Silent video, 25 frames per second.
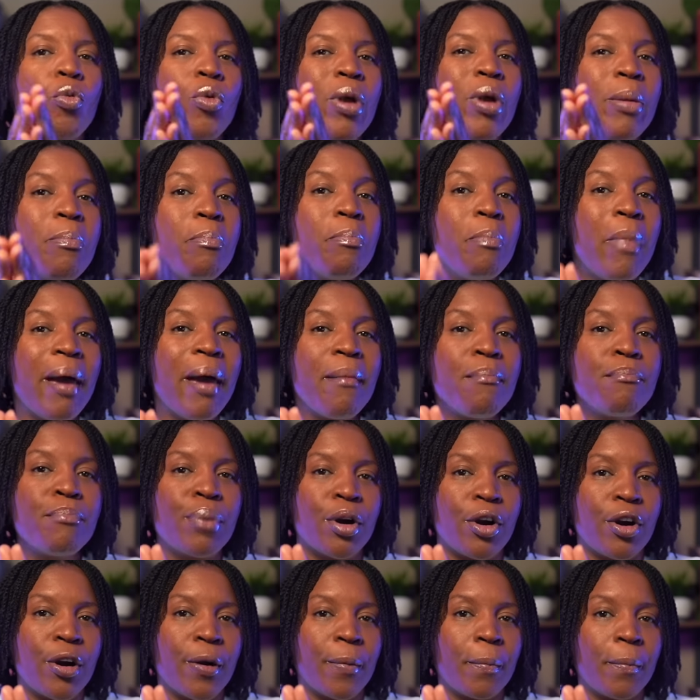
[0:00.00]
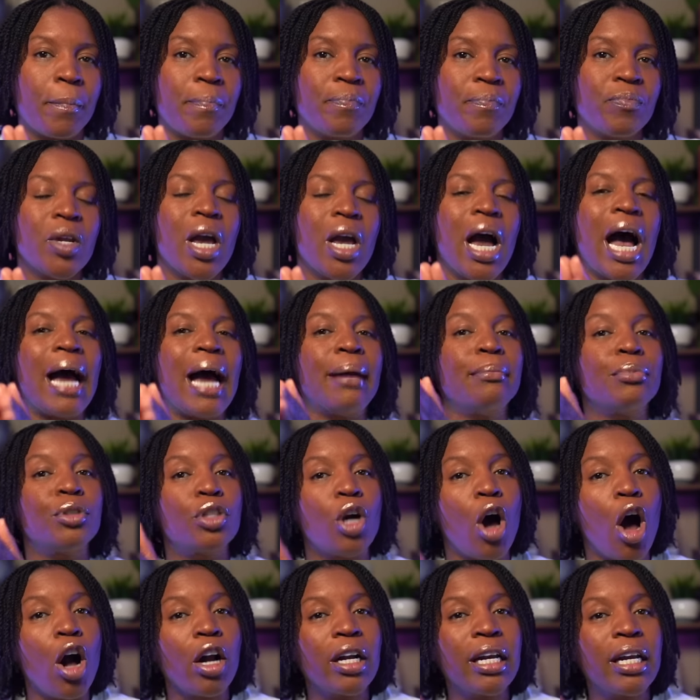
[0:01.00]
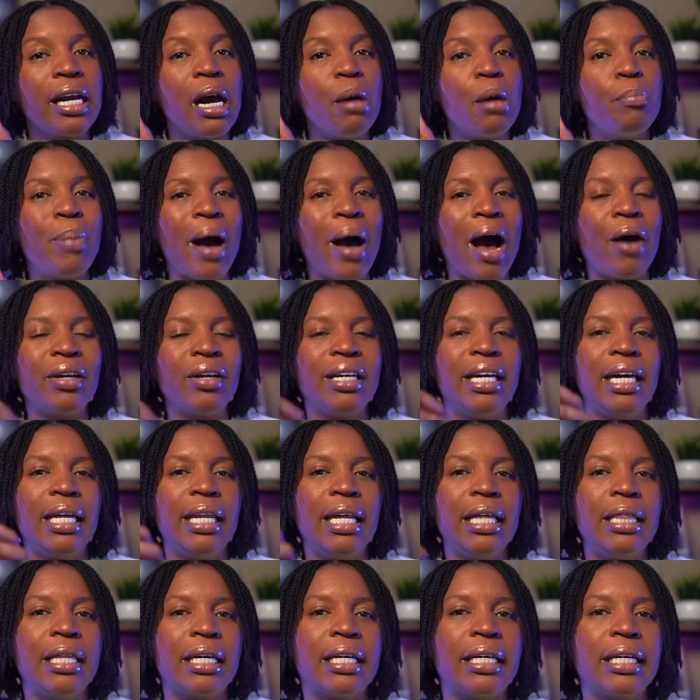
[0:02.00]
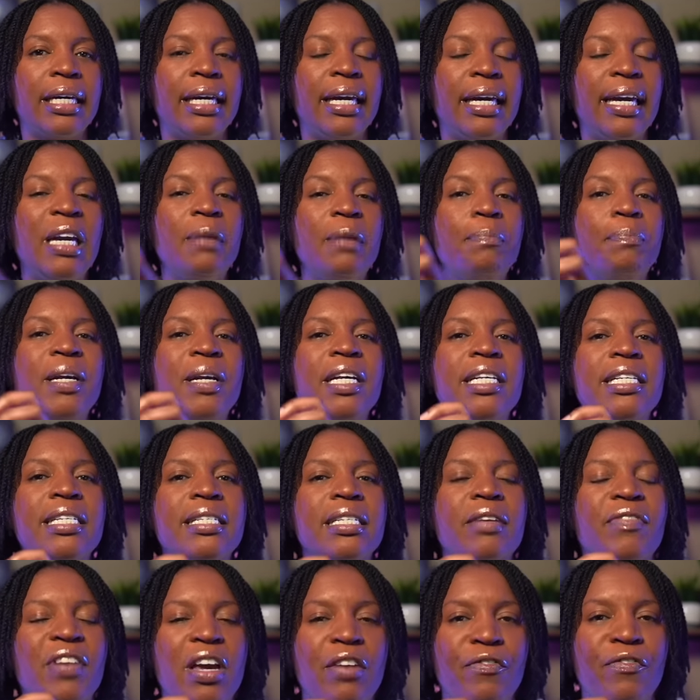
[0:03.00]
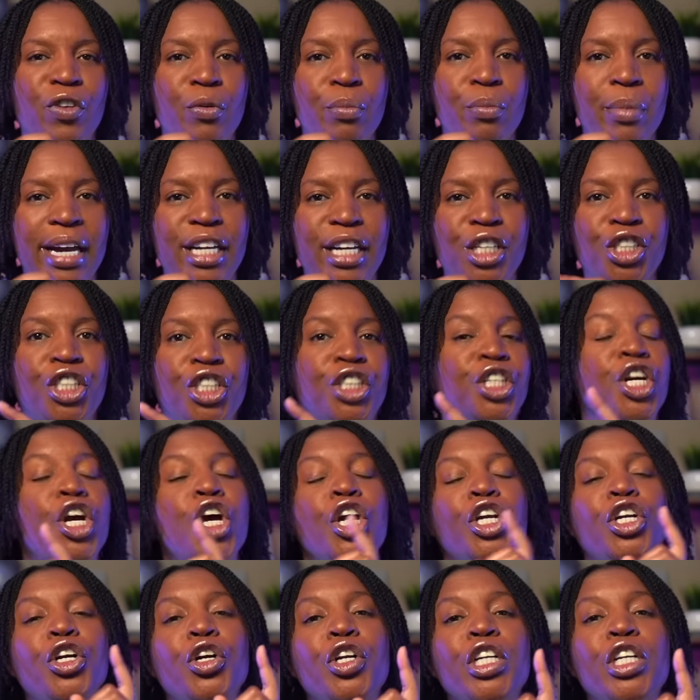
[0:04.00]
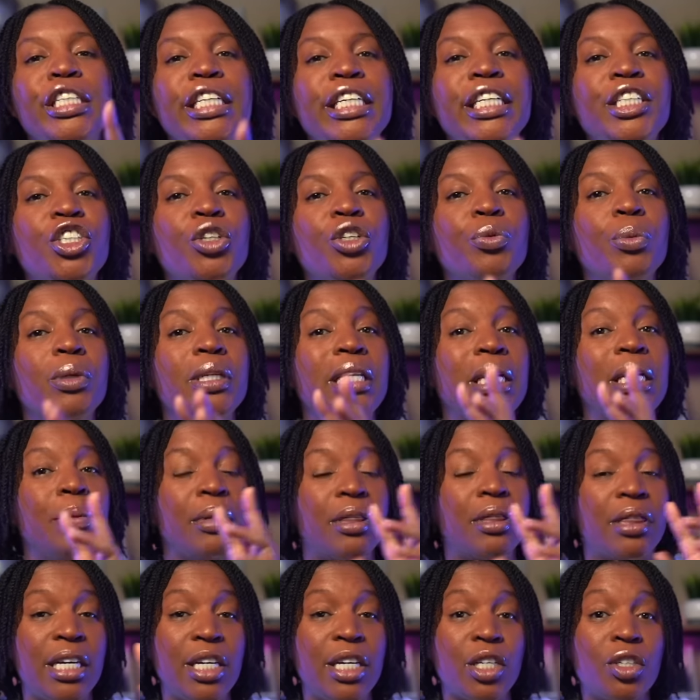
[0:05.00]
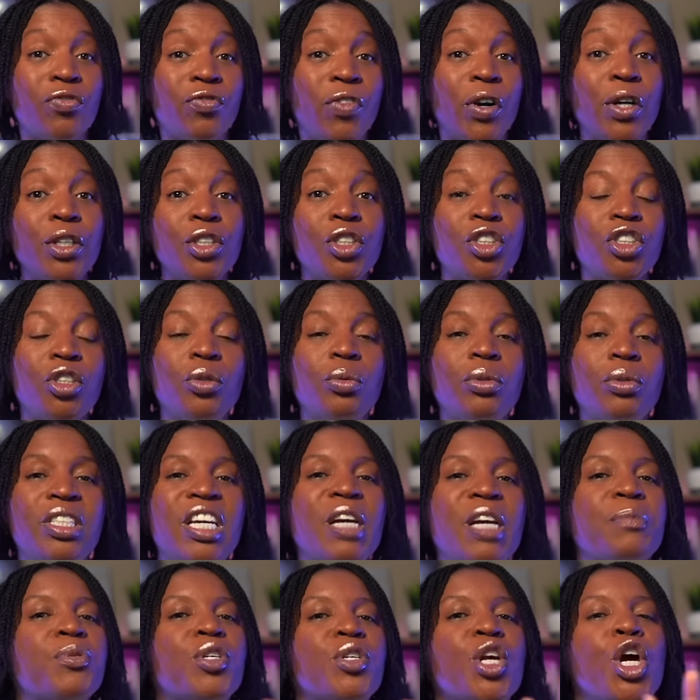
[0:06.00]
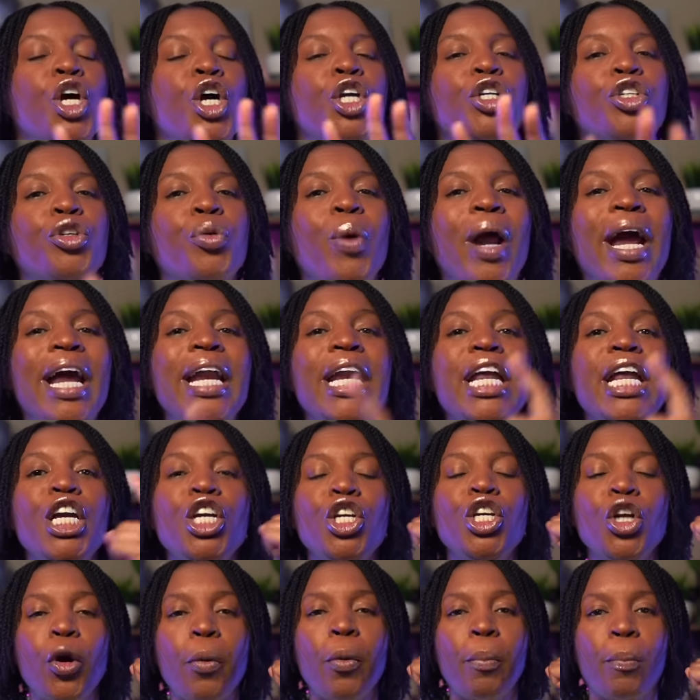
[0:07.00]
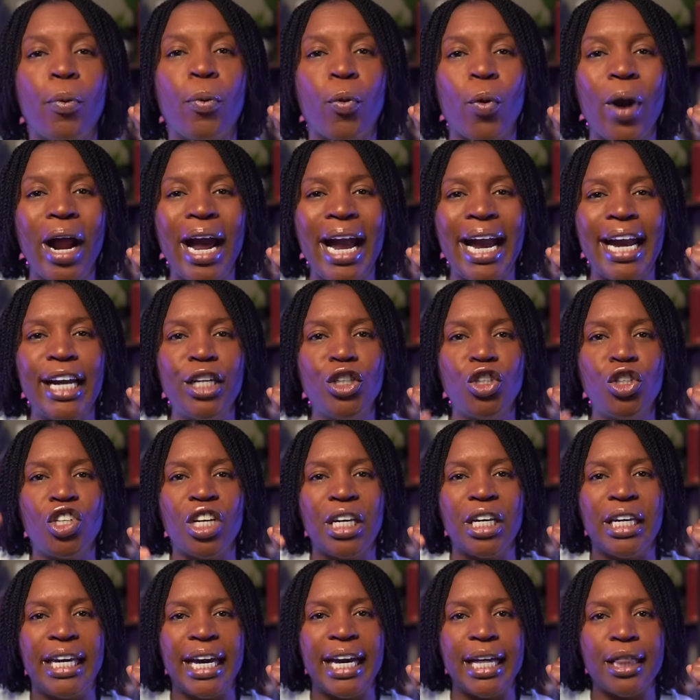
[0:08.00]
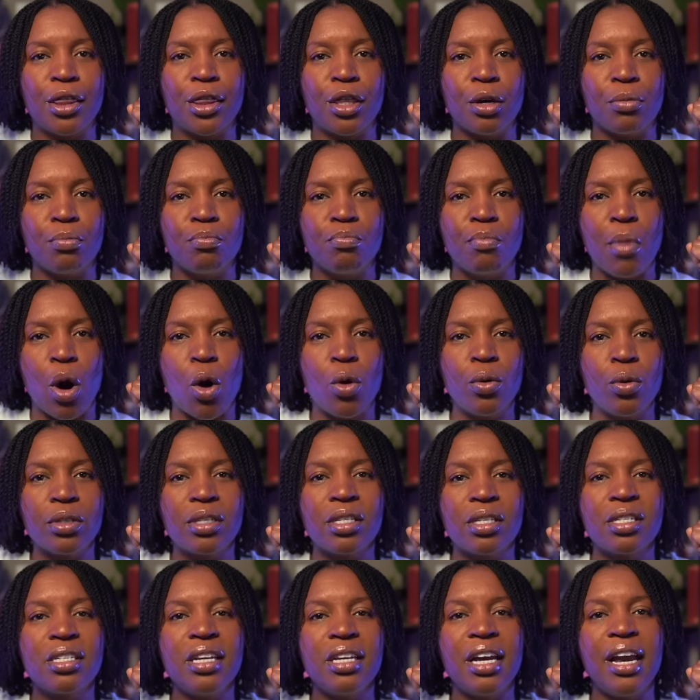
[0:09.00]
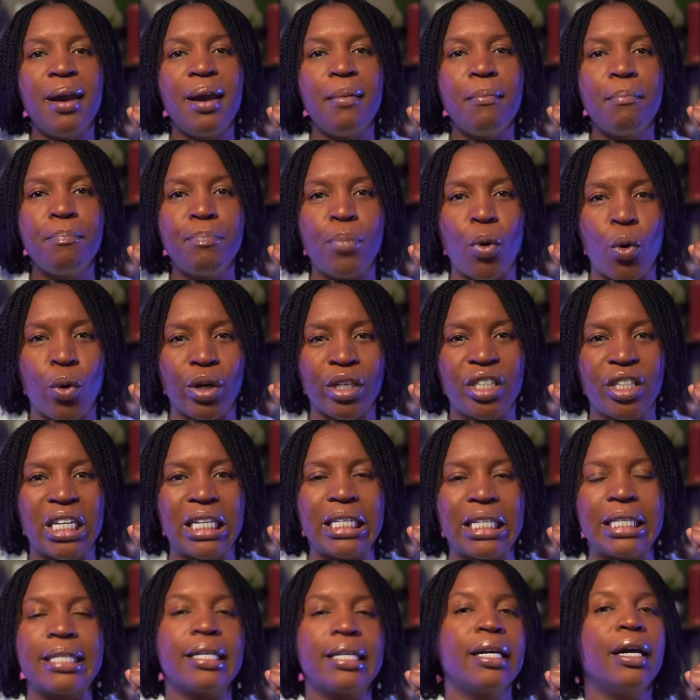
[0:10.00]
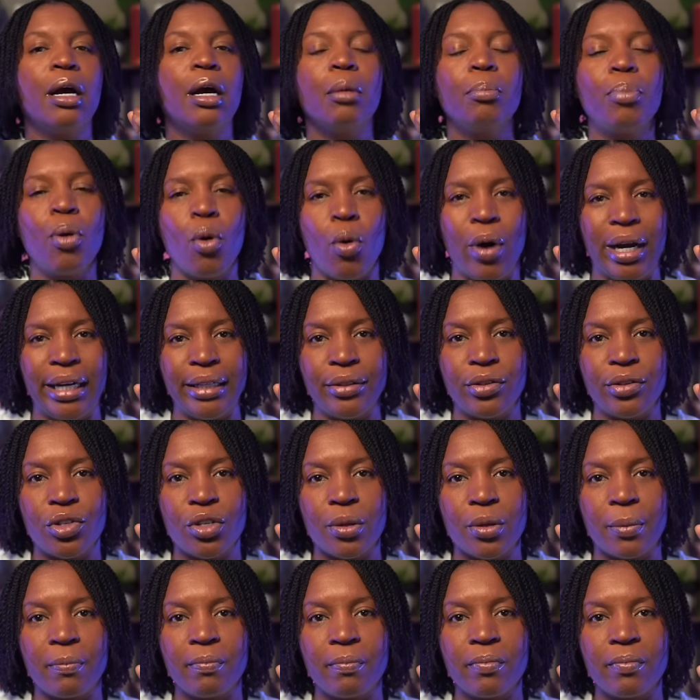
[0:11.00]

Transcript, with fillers: Remember, I'm talking about getting the key pieces of information. You're literally, with these first two tips, training your brain to get the most important points.